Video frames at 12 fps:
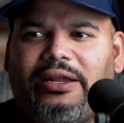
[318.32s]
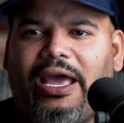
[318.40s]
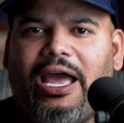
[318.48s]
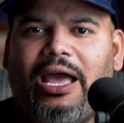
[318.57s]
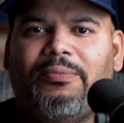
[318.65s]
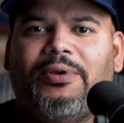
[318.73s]

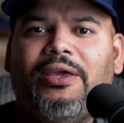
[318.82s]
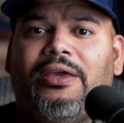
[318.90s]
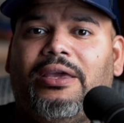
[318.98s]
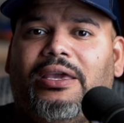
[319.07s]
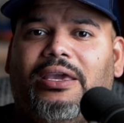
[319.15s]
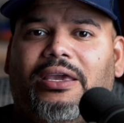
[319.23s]
app
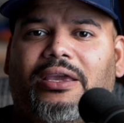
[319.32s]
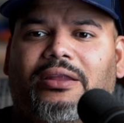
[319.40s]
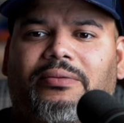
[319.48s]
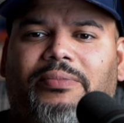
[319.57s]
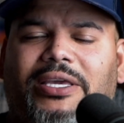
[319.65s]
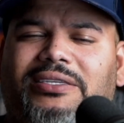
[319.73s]

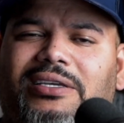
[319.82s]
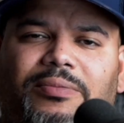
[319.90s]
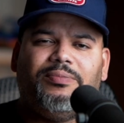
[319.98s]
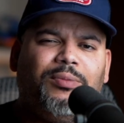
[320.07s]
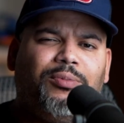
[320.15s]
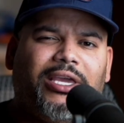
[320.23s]
and basically
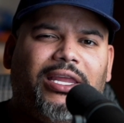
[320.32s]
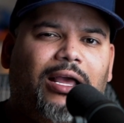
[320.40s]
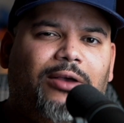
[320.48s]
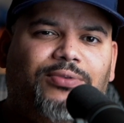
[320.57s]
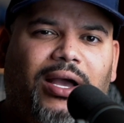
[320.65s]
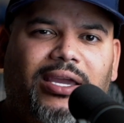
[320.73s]
people
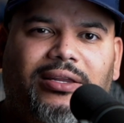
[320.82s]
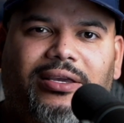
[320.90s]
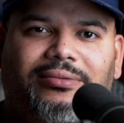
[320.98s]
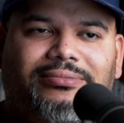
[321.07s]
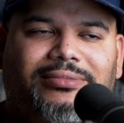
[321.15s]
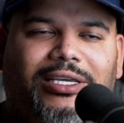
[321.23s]
cannot find it.